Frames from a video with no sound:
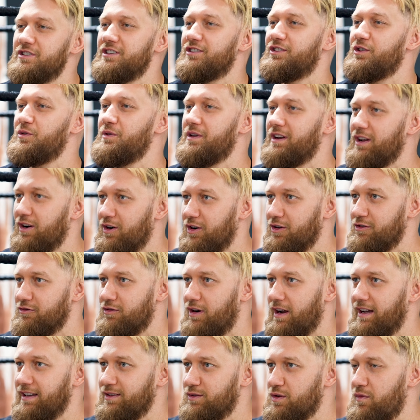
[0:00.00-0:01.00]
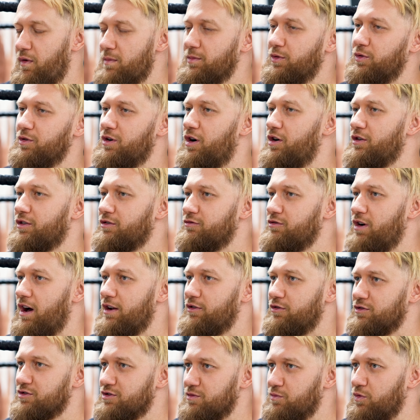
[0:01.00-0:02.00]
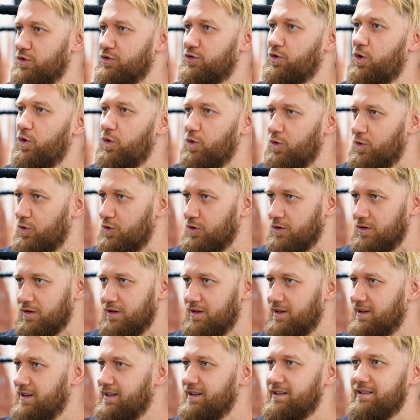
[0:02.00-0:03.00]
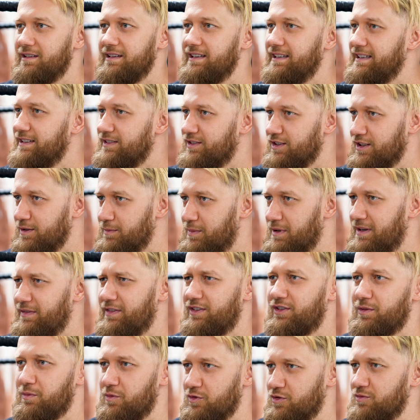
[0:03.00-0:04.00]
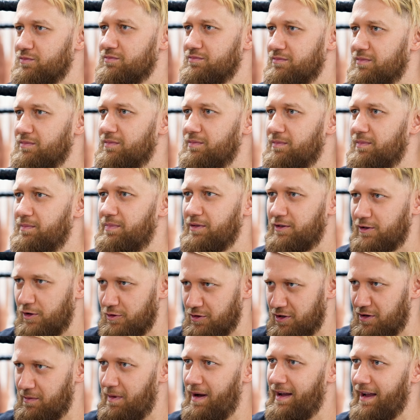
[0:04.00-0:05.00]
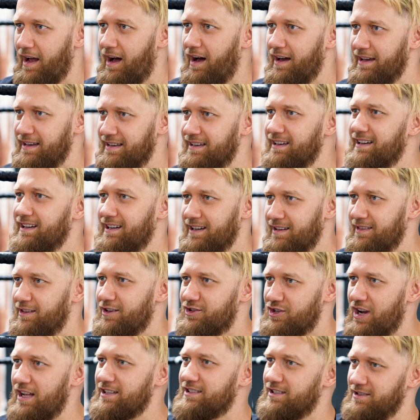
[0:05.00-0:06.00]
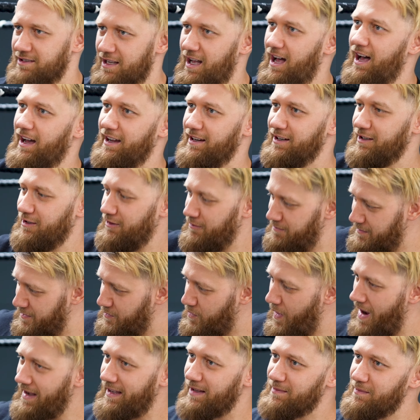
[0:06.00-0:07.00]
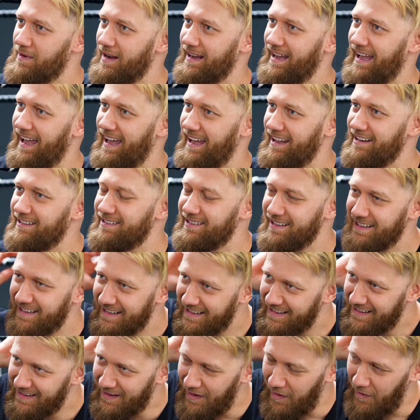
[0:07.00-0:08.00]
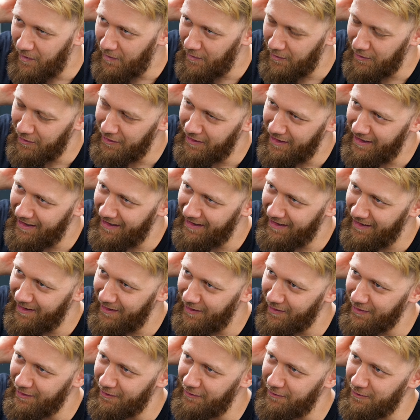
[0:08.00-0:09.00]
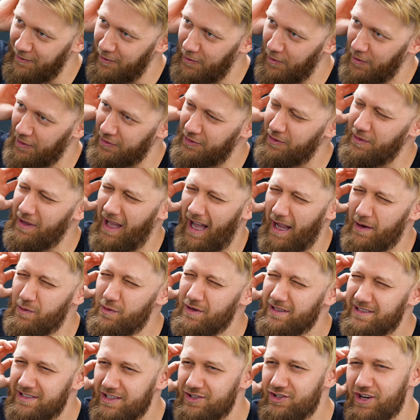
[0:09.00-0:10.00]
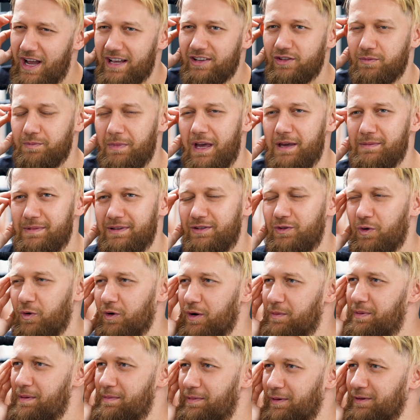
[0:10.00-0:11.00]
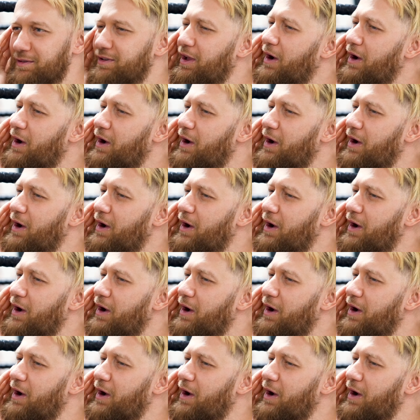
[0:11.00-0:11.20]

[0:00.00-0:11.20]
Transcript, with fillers: who you're doing it on, right? So if I'm doing a Hurricanrana on someone tall, mm. easy, but if it's someone closer to my height, the chances are higher of me whacking my head yeah. on uh, on the floor. So yeah, I would suggest maybe taller people